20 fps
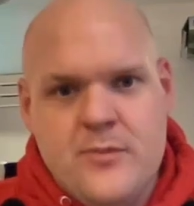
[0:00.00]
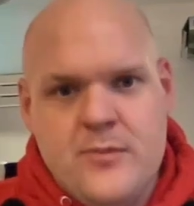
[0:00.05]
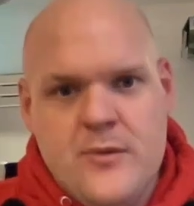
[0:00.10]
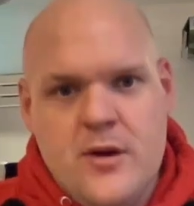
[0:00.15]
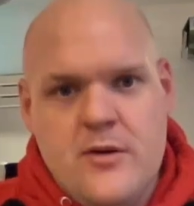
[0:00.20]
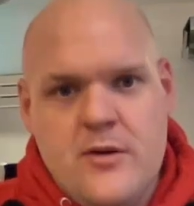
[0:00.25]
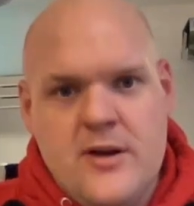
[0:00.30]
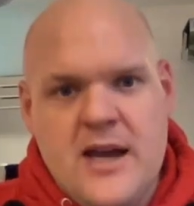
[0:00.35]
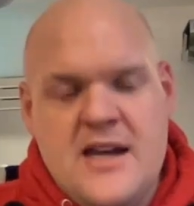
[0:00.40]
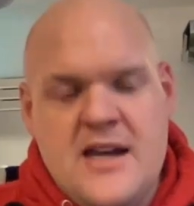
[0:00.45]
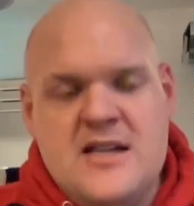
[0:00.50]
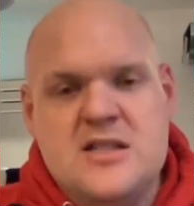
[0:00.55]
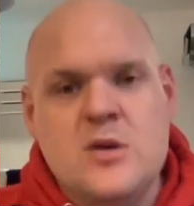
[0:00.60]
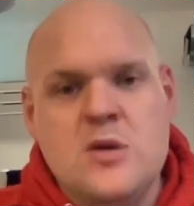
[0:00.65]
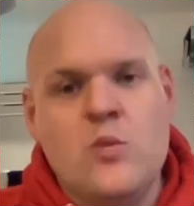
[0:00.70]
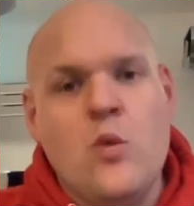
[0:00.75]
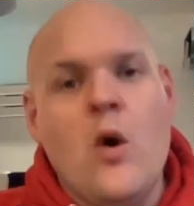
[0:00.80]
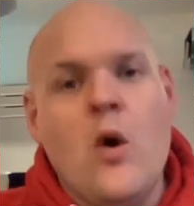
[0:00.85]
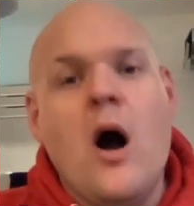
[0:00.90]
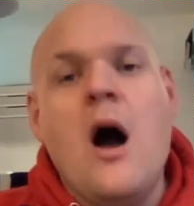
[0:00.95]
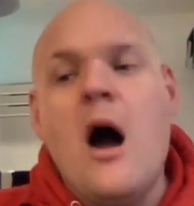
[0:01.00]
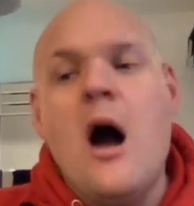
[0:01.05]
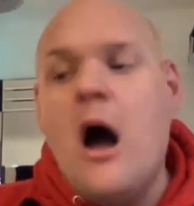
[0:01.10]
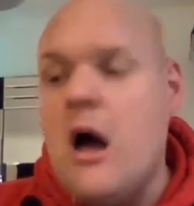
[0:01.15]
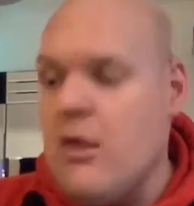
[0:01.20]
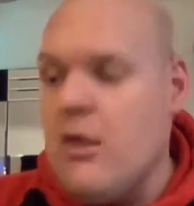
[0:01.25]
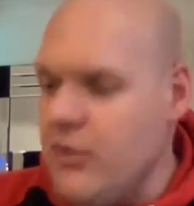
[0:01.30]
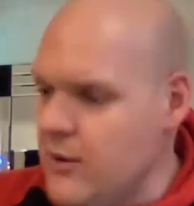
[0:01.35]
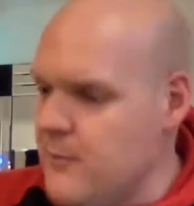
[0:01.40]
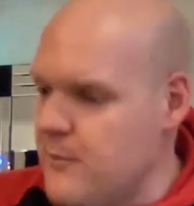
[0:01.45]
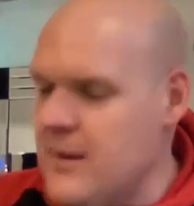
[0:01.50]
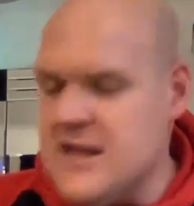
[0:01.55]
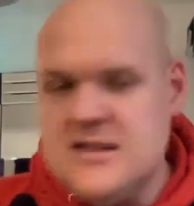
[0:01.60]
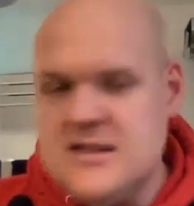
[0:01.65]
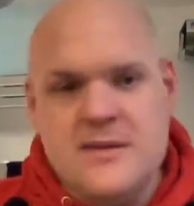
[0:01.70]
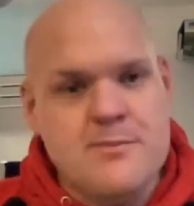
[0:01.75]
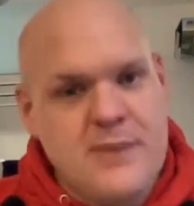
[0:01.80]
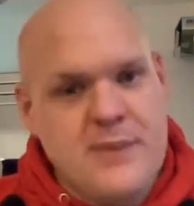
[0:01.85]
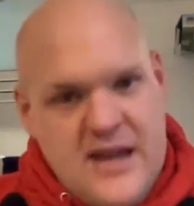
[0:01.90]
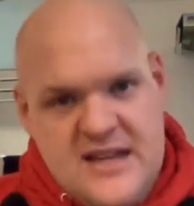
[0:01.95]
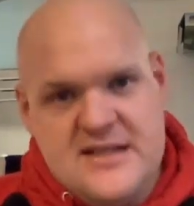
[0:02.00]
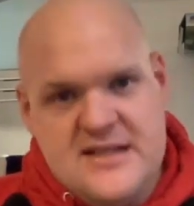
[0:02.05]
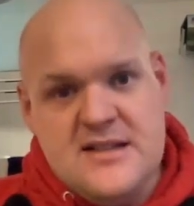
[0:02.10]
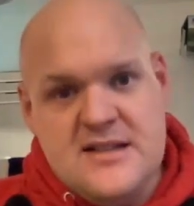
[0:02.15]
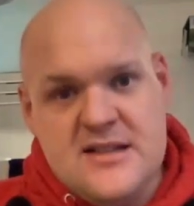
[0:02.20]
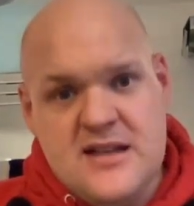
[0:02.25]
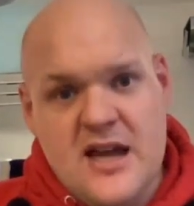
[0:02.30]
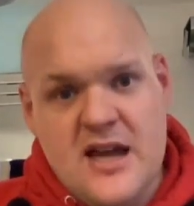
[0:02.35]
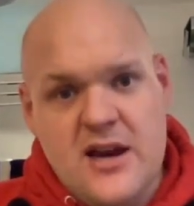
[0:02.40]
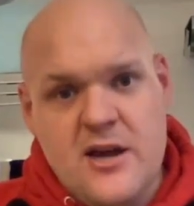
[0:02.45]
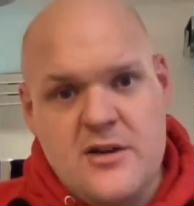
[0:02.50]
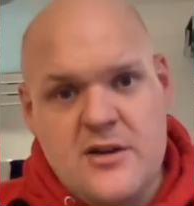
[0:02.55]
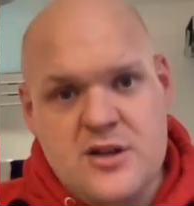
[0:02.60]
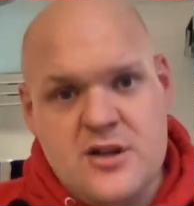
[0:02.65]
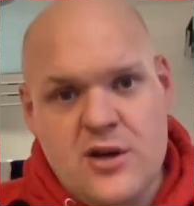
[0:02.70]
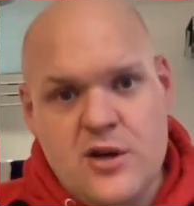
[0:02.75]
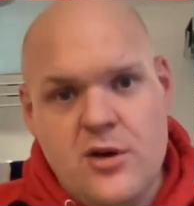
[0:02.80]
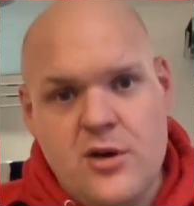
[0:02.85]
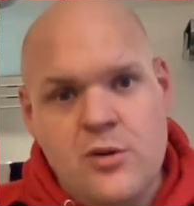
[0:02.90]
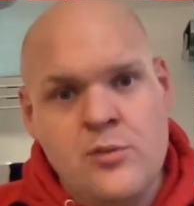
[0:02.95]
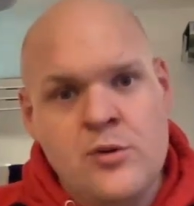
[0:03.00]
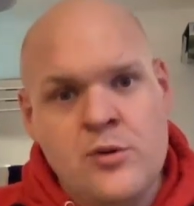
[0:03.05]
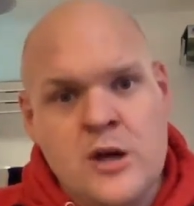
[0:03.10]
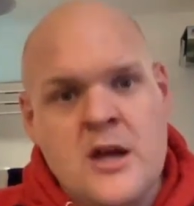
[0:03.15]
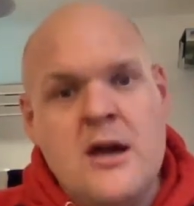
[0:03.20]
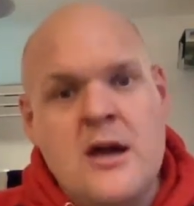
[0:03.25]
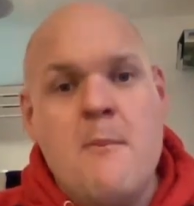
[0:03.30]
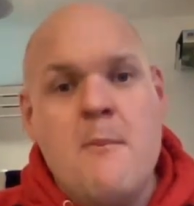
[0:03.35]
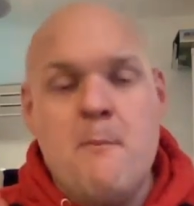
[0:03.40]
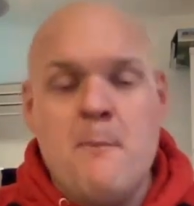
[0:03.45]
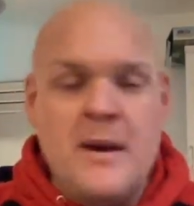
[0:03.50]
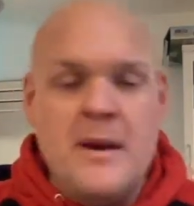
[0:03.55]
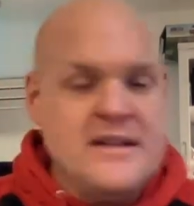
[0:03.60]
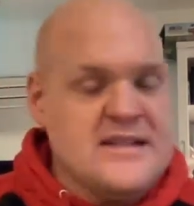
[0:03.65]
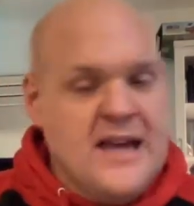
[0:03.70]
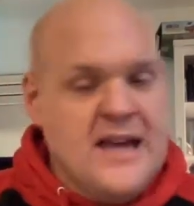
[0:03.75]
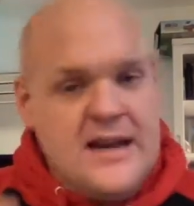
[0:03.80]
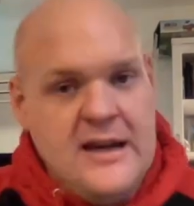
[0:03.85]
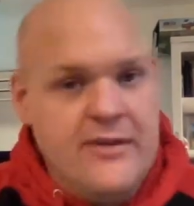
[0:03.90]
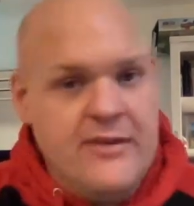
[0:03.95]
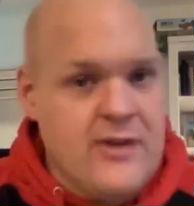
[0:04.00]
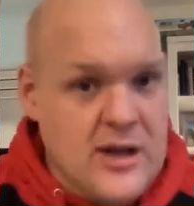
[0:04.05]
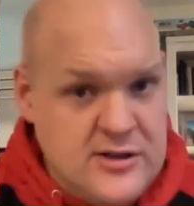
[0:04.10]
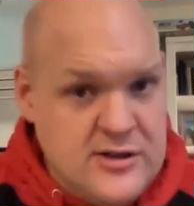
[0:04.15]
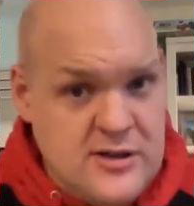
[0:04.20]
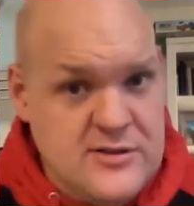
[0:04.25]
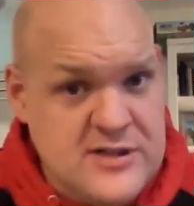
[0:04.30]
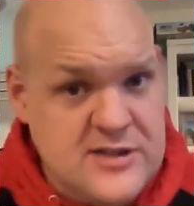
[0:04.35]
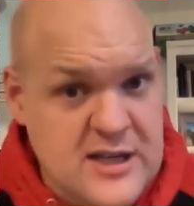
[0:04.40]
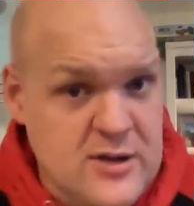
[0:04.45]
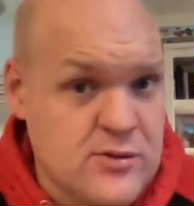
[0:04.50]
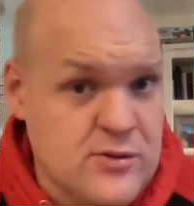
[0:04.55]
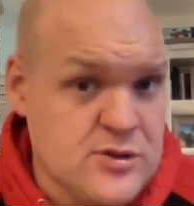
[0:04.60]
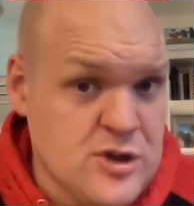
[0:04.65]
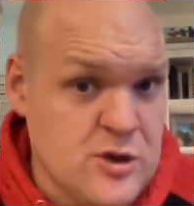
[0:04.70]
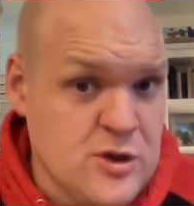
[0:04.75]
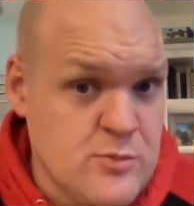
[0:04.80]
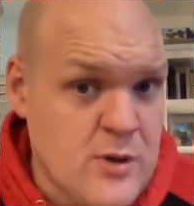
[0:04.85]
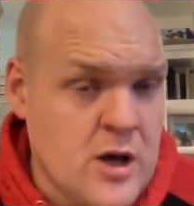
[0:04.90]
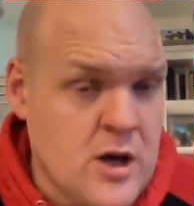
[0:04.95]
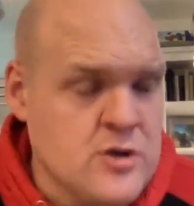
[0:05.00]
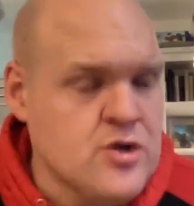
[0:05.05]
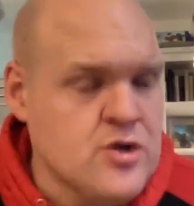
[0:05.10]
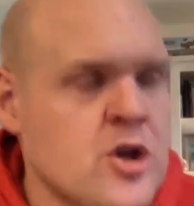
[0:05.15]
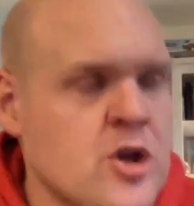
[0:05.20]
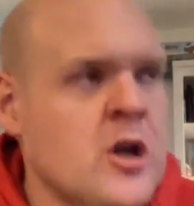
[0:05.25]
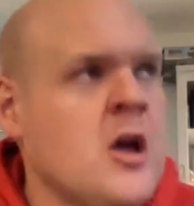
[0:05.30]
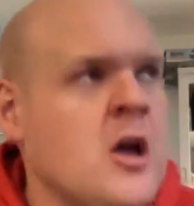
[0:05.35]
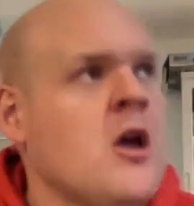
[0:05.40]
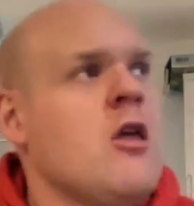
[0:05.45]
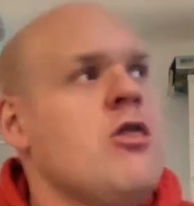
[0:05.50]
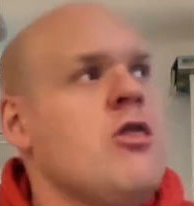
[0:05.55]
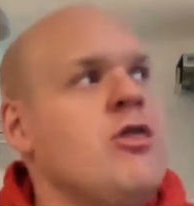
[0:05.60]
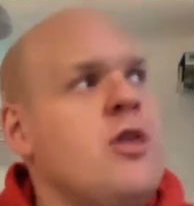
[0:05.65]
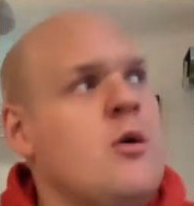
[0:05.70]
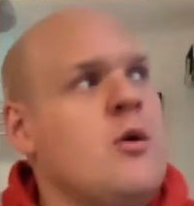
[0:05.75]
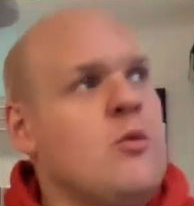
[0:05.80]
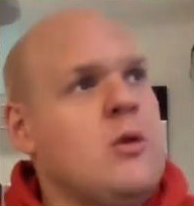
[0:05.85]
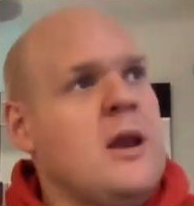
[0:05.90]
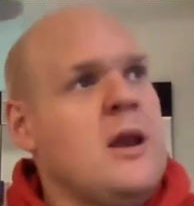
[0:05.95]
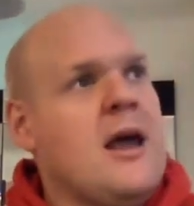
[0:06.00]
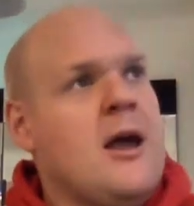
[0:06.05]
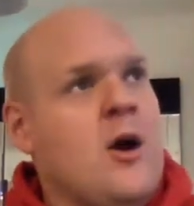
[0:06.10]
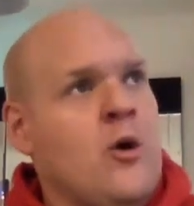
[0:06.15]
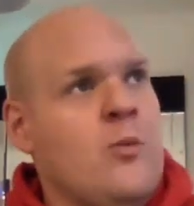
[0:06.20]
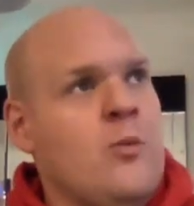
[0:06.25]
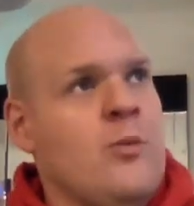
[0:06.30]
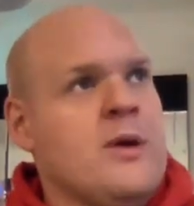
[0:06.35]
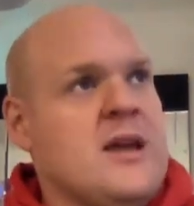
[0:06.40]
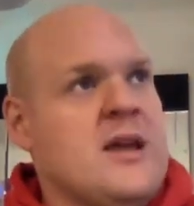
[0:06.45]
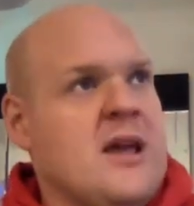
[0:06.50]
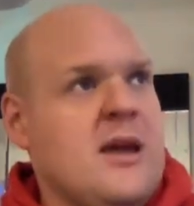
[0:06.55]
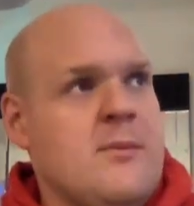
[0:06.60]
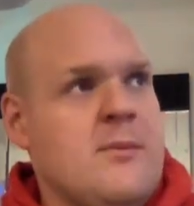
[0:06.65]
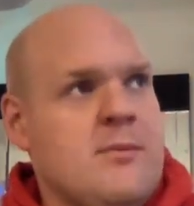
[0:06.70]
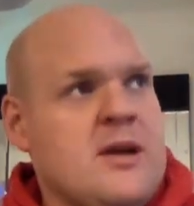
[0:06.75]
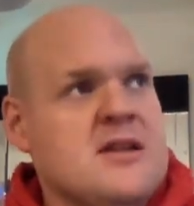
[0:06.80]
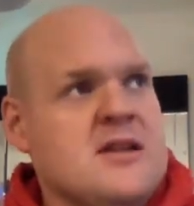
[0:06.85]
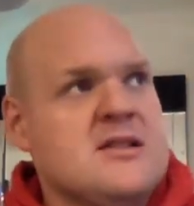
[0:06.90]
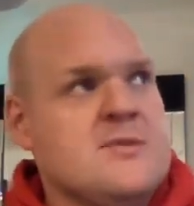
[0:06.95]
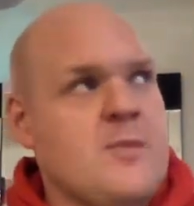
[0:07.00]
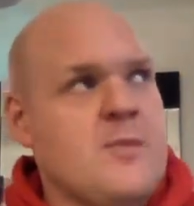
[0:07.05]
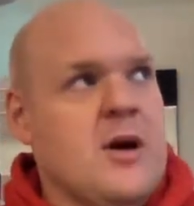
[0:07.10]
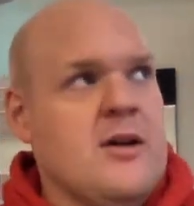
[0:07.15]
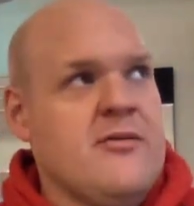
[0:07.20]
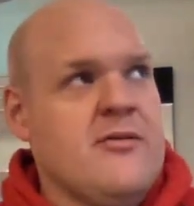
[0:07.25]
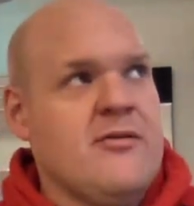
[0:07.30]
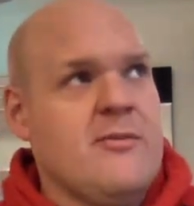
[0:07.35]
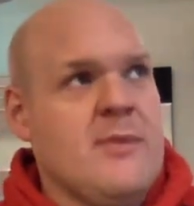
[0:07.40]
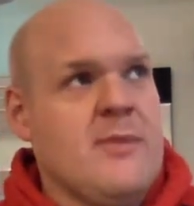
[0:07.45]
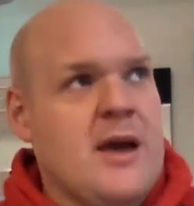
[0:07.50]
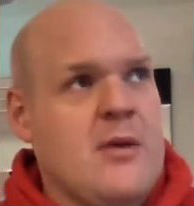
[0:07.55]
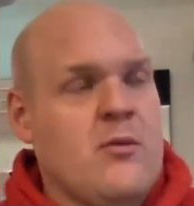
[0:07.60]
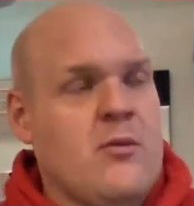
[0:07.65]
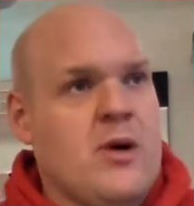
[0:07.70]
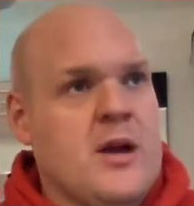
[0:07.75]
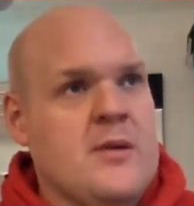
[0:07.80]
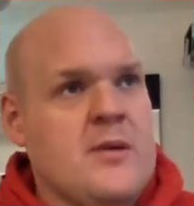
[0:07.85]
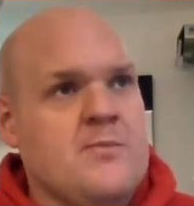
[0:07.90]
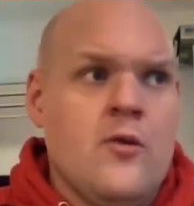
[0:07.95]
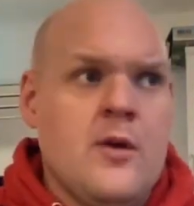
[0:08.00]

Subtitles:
Okay, so what other bits and pieces can I do, maintaining that I don't take on too much, that will help me keep me inspired from that way?